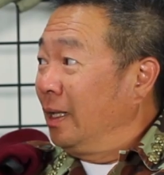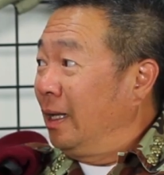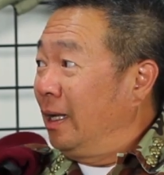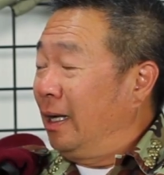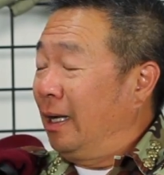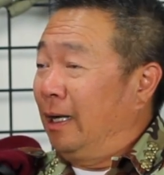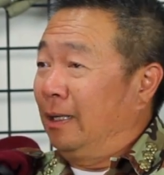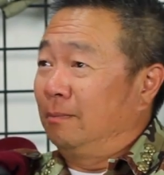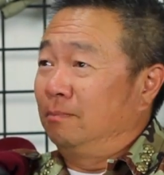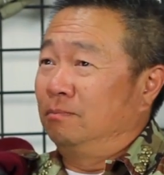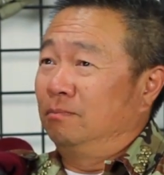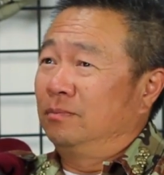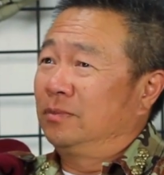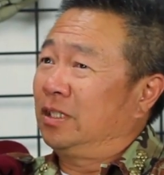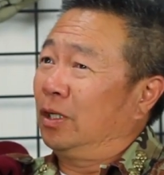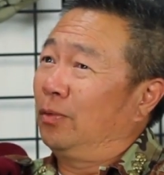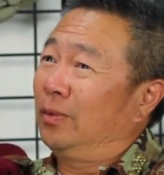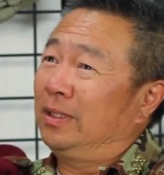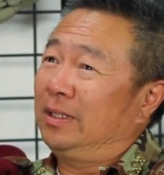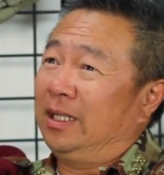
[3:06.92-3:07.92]
Um, so
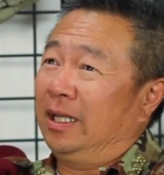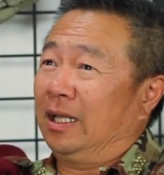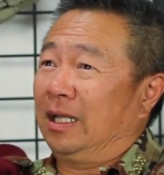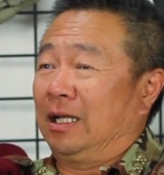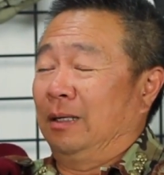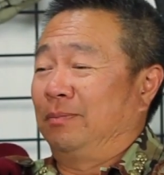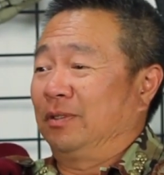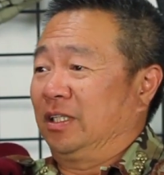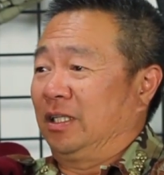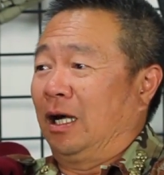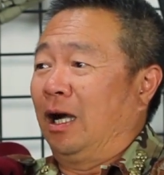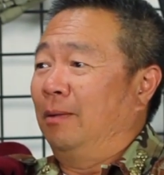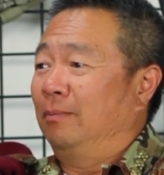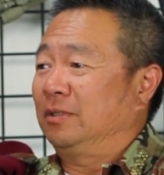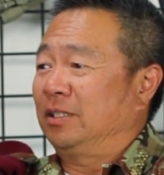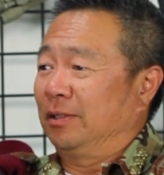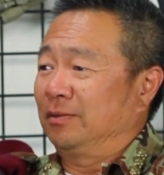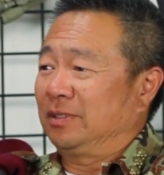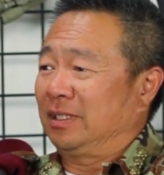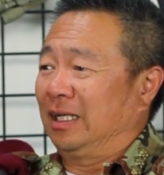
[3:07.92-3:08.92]
we did a couple times.
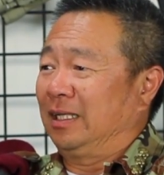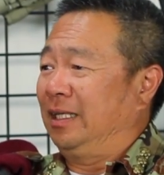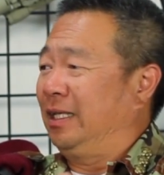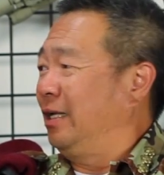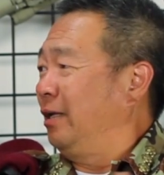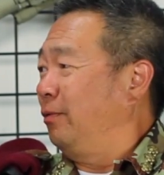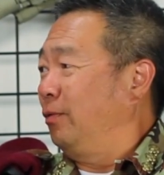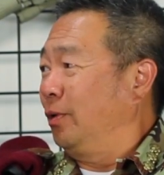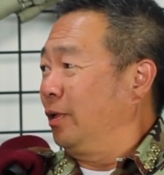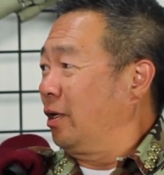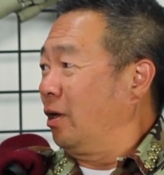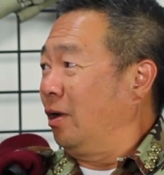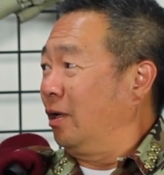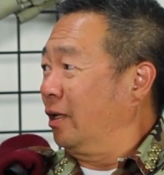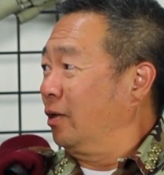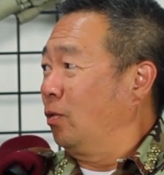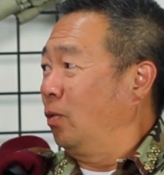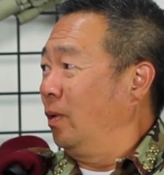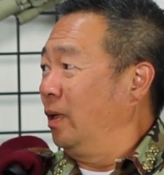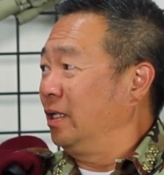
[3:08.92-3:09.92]
I was like, you know, we'll call it
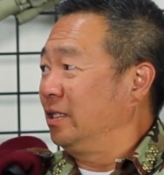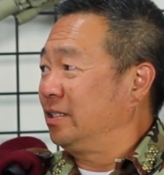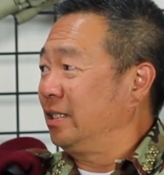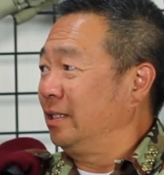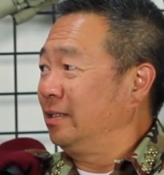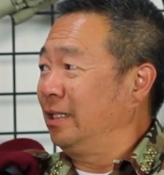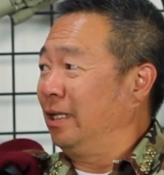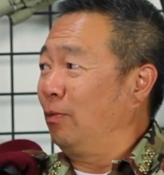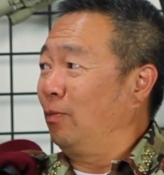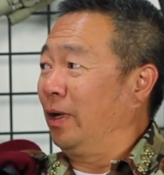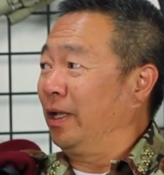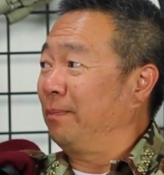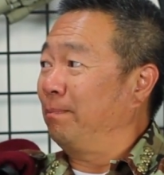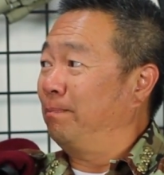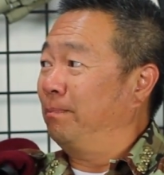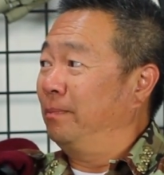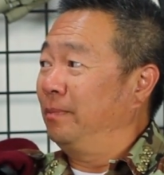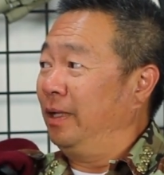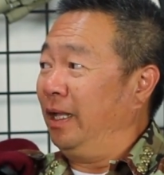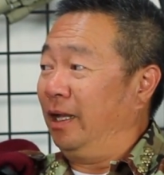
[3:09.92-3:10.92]
quits. And then when
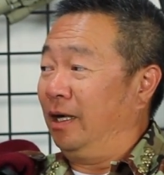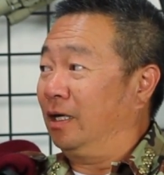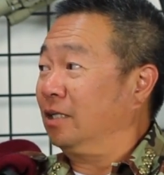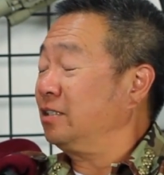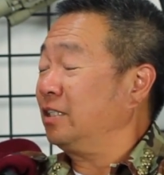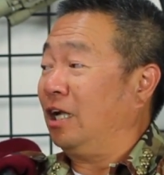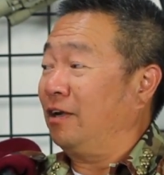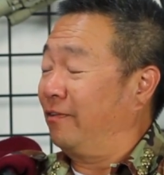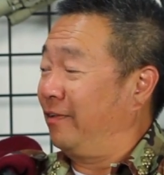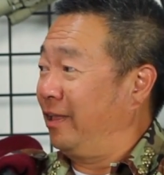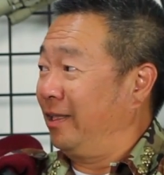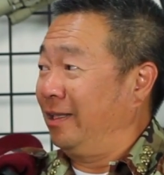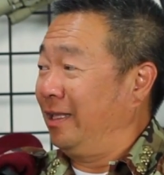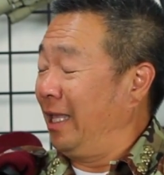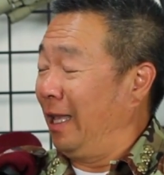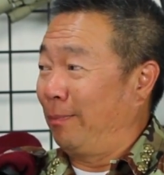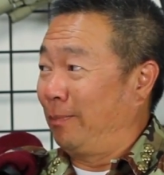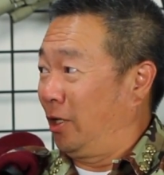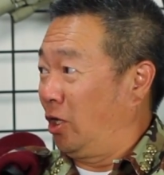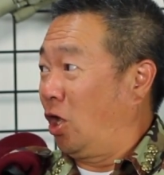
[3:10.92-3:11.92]
airsoft
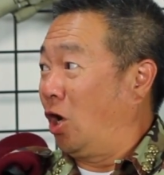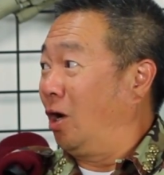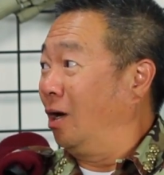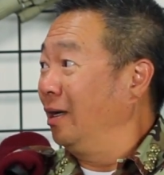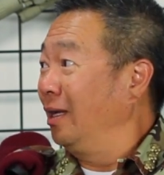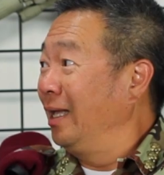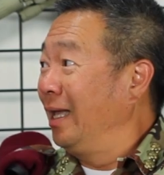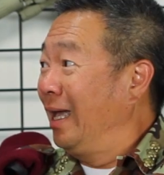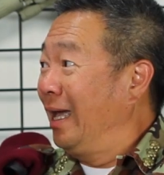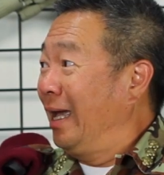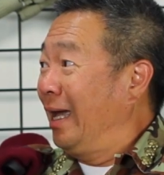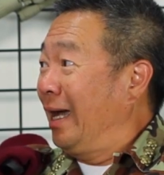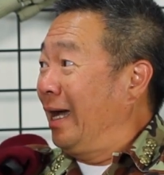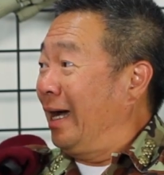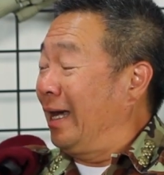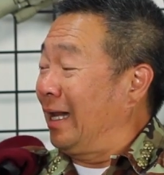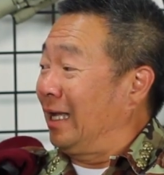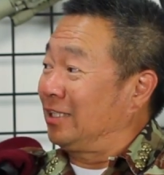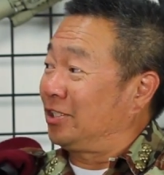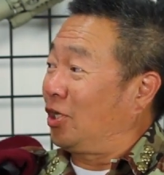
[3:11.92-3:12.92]
came along,
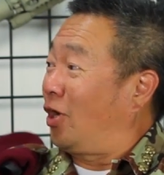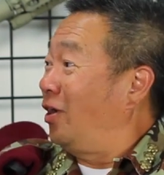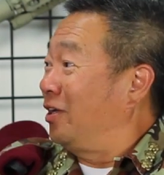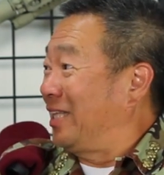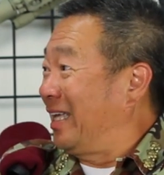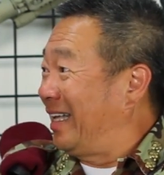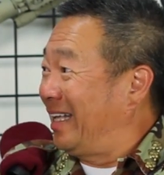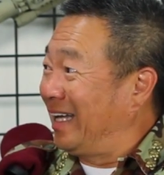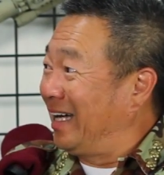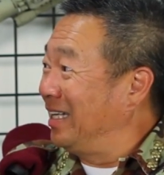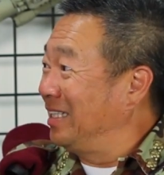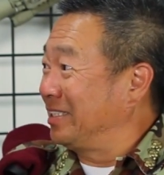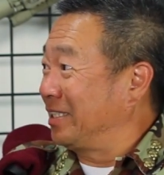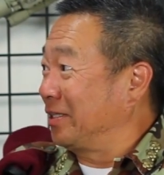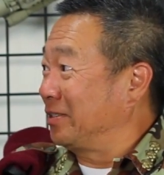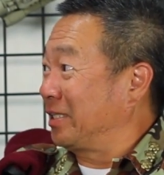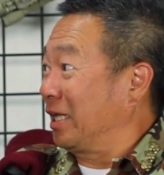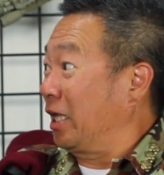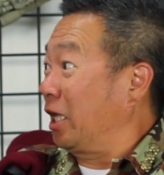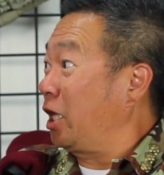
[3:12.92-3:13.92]
and I saw all the guns. I
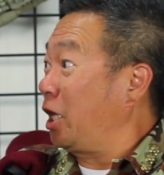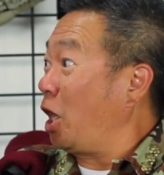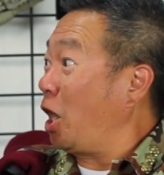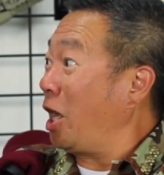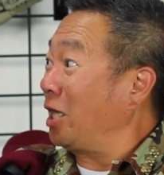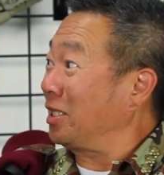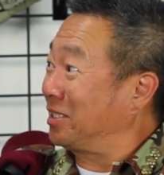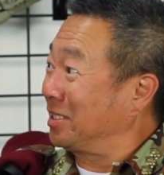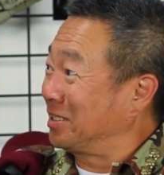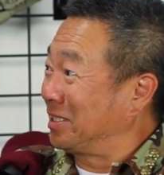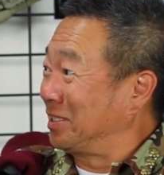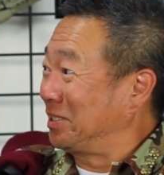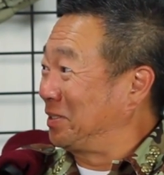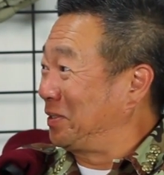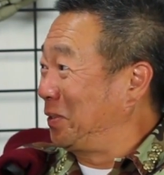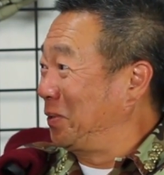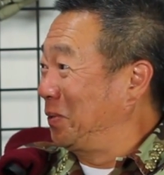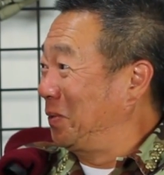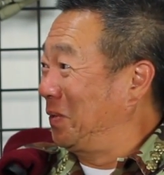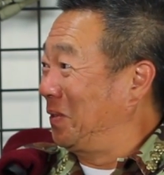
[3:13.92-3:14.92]
was like, God, this is
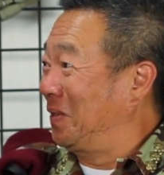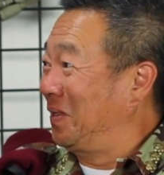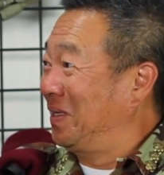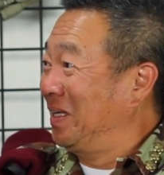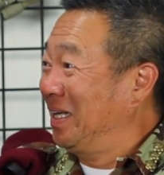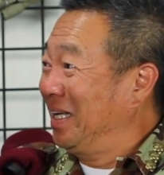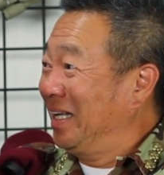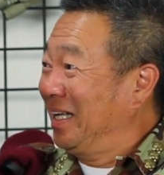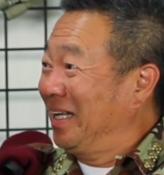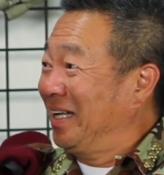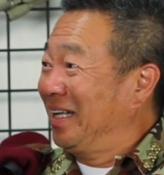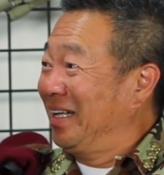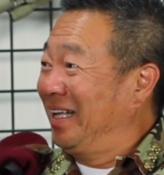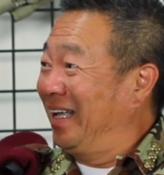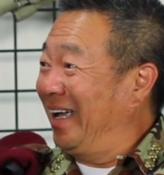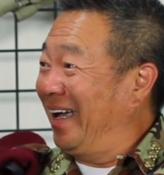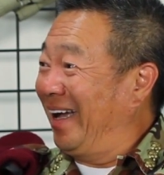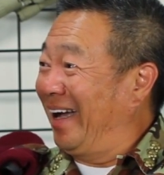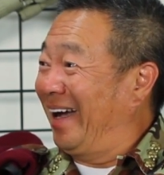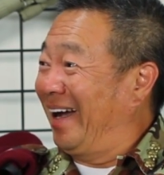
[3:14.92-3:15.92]
cool. Oh,
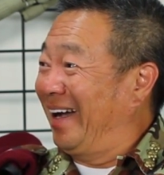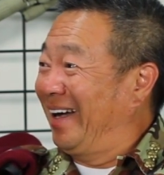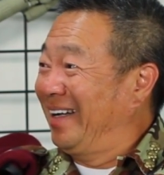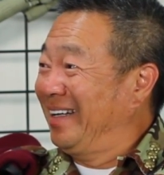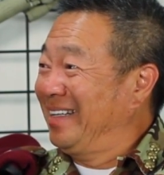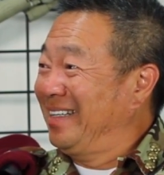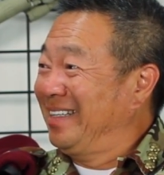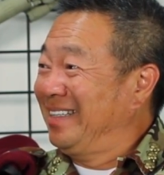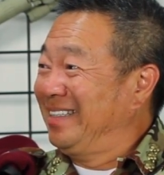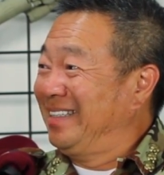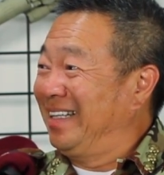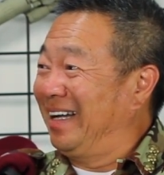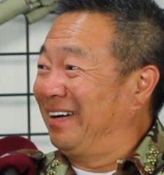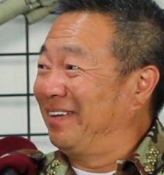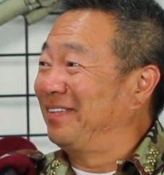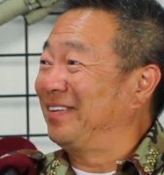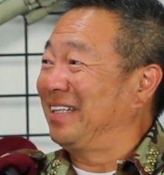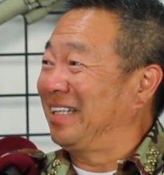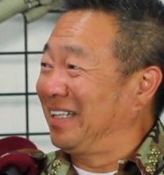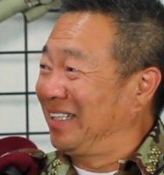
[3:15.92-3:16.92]
yeah. yes. Now
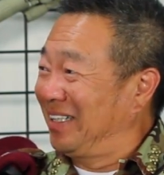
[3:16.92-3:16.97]
everything